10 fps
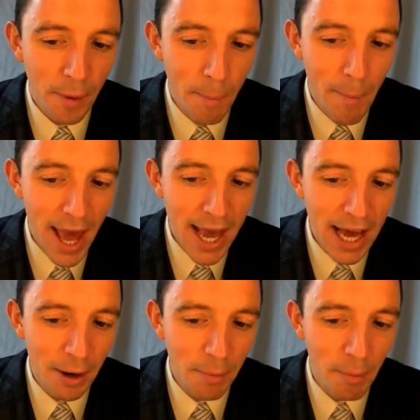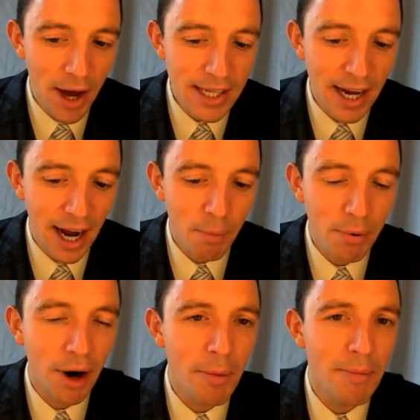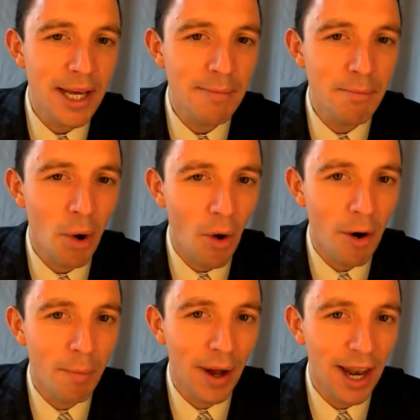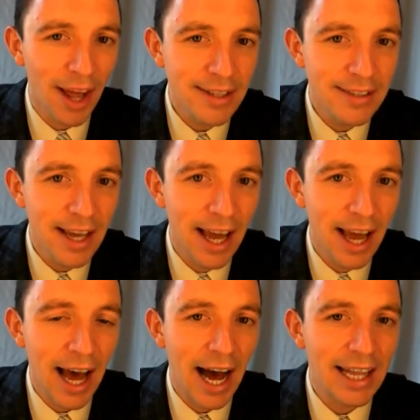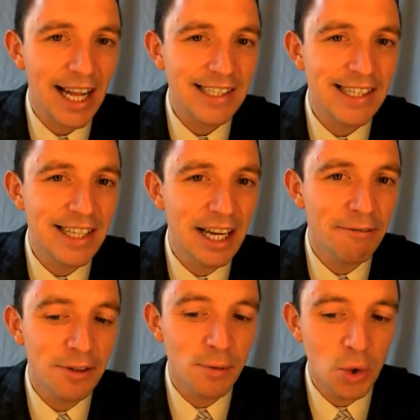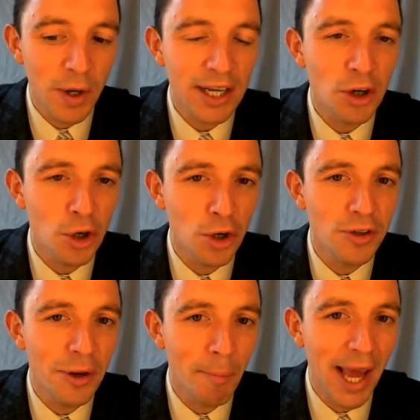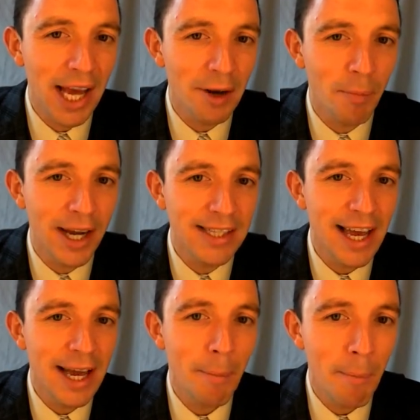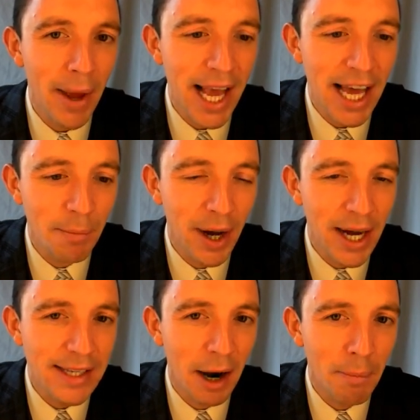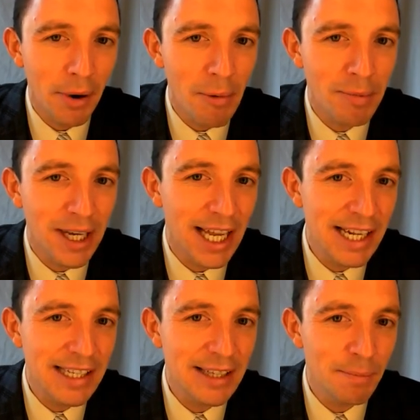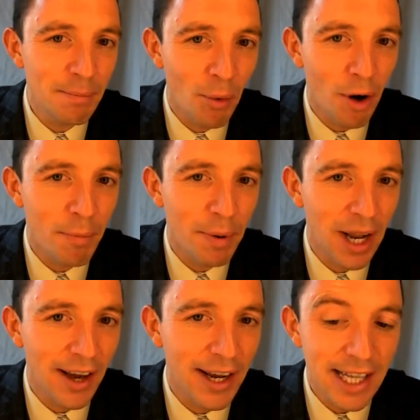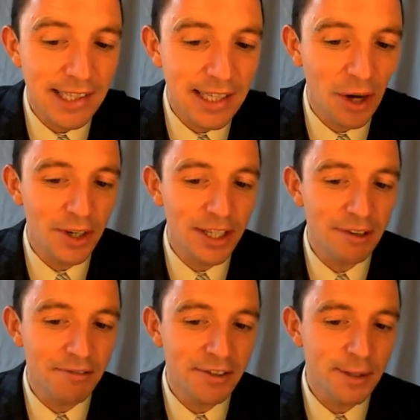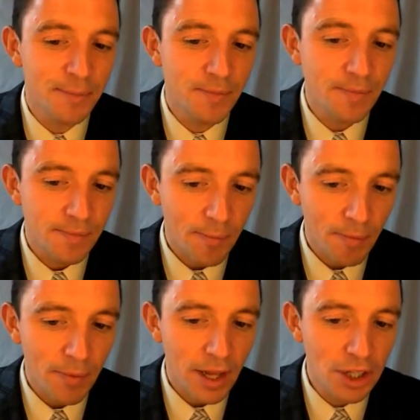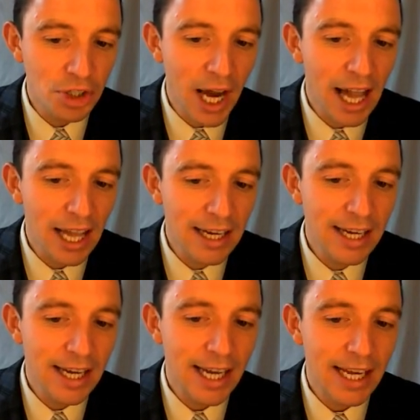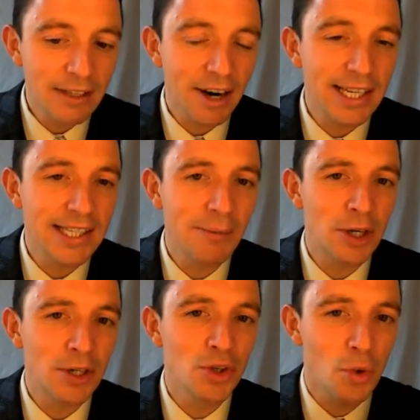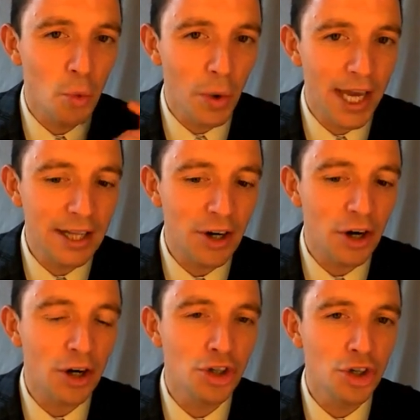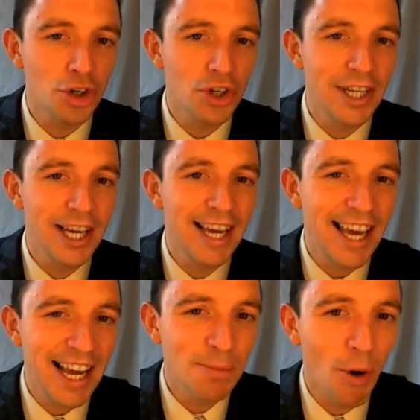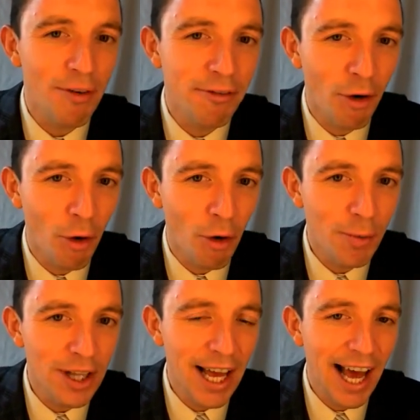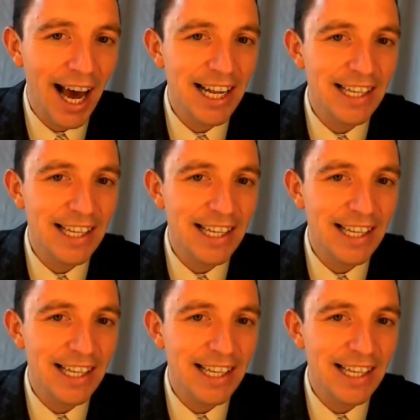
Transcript: may and might are probably more polite and that's the difference between could may and might may and might are probably a little more polite and that's the only difference shall is very similar to will or should. It's more formal and